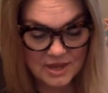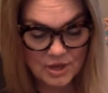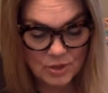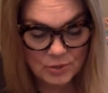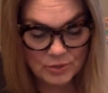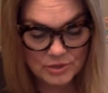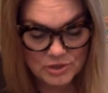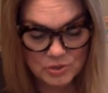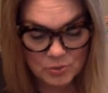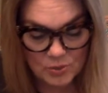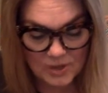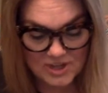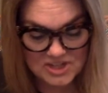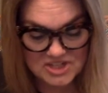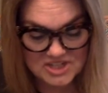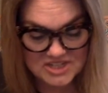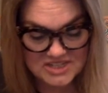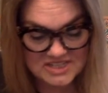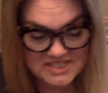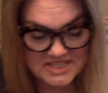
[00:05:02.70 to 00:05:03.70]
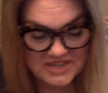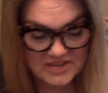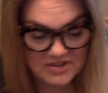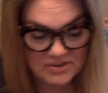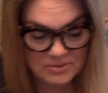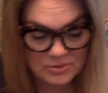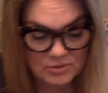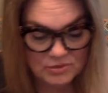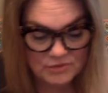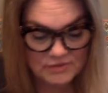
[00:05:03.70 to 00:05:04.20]
when you're watching a scary
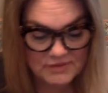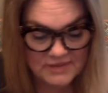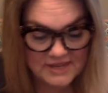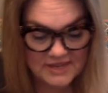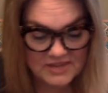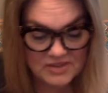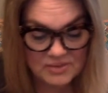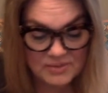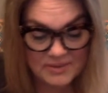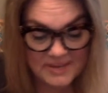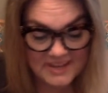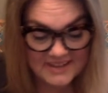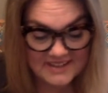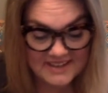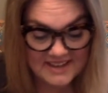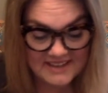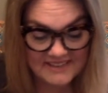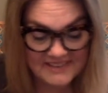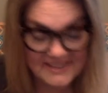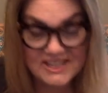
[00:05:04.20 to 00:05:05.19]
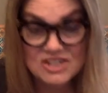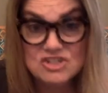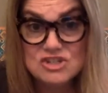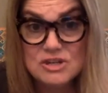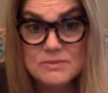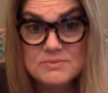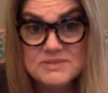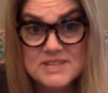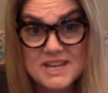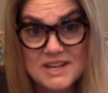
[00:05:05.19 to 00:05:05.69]
movie and the bad guy like
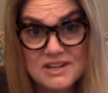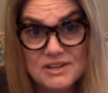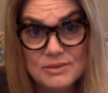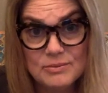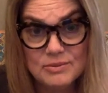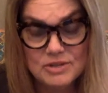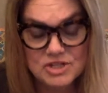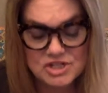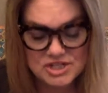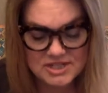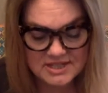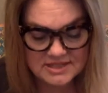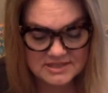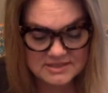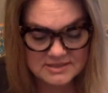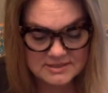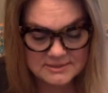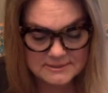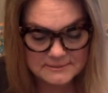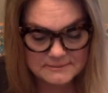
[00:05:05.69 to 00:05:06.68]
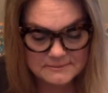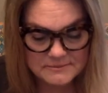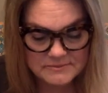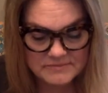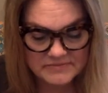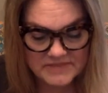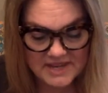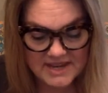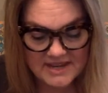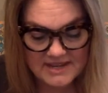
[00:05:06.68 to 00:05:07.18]
jumps out of the bushes.
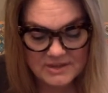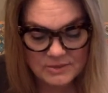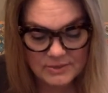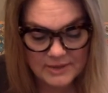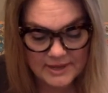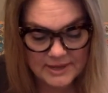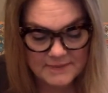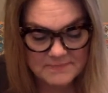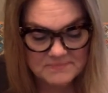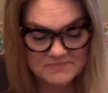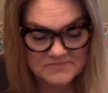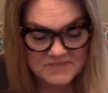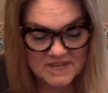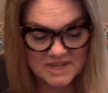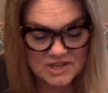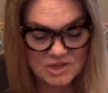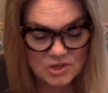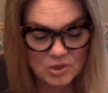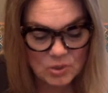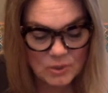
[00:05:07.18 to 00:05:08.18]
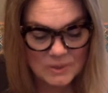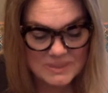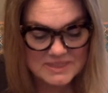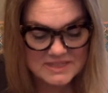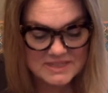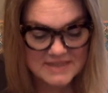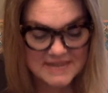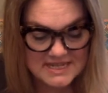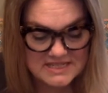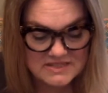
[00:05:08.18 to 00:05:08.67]
Anyway, I know it
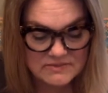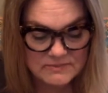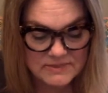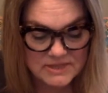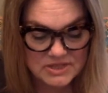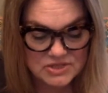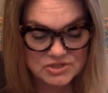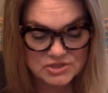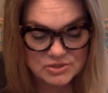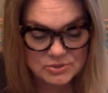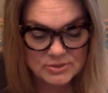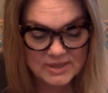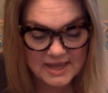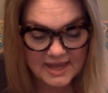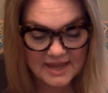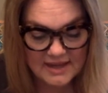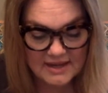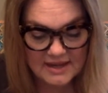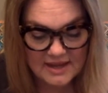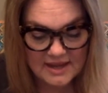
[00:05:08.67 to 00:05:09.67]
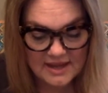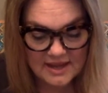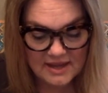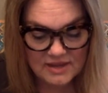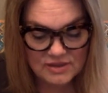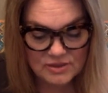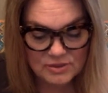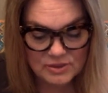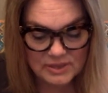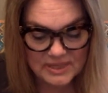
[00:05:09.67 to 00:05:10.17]
wasn't nice of me to do that, and
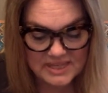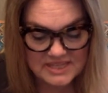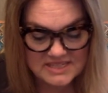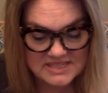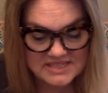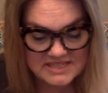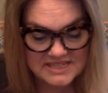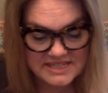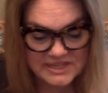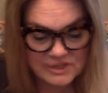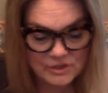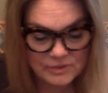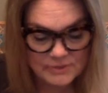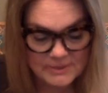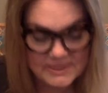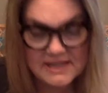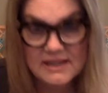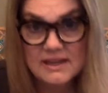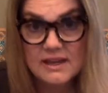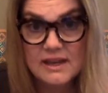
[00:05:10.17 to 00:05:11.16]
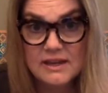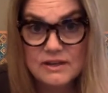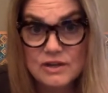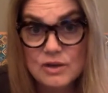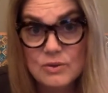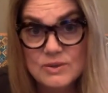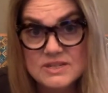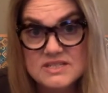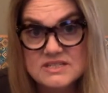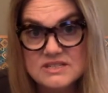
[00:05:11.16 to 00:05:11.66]
though the kid didn't hear me, I
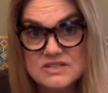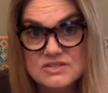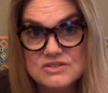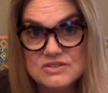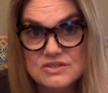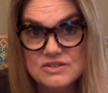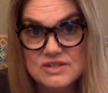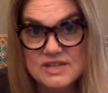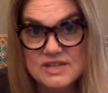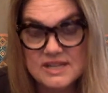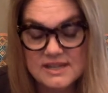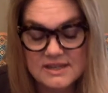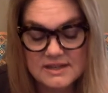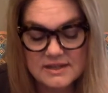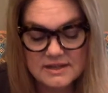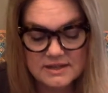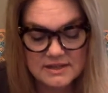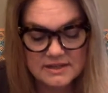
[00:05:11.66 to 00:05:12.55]
know his sister did.